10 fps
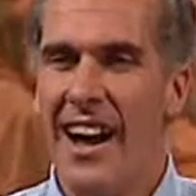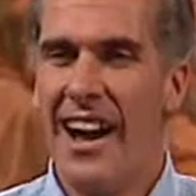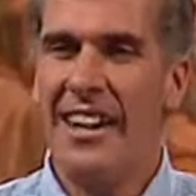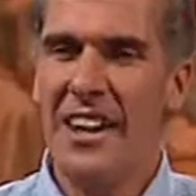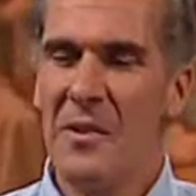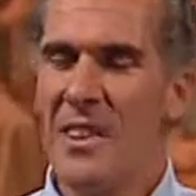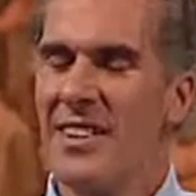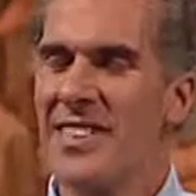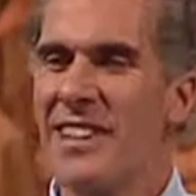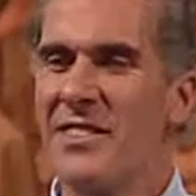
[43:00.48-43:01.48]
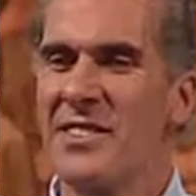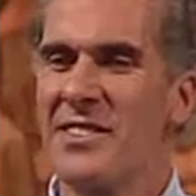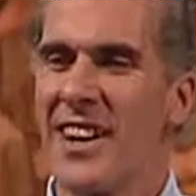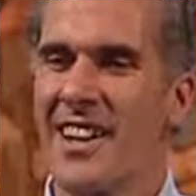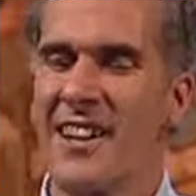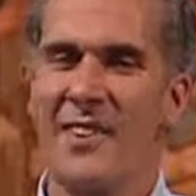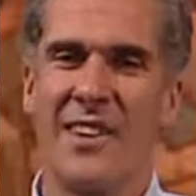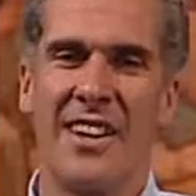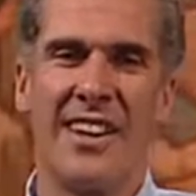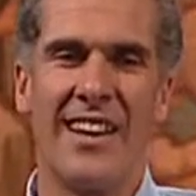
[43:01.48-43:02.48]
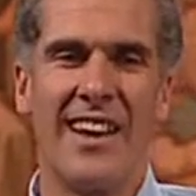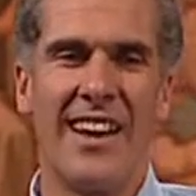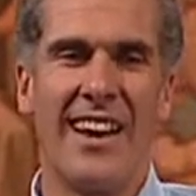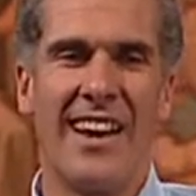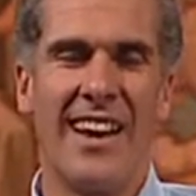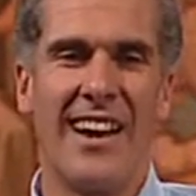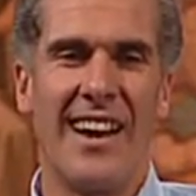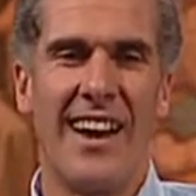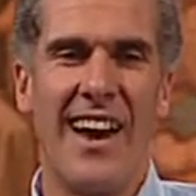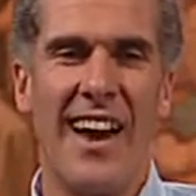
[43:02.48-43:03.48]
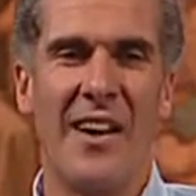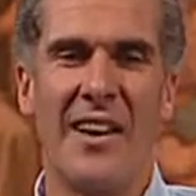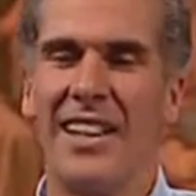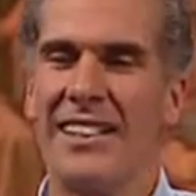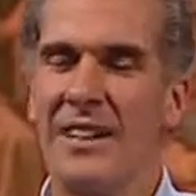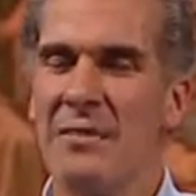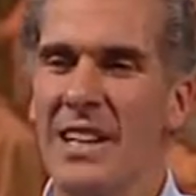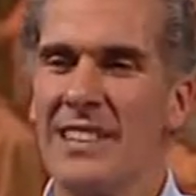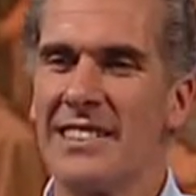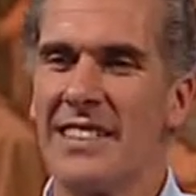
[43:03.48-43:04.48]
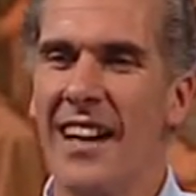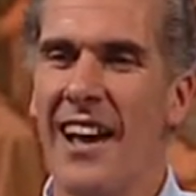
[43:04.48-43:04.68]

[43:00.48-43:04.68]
I don't know whether it's ever struck you how, in some ways,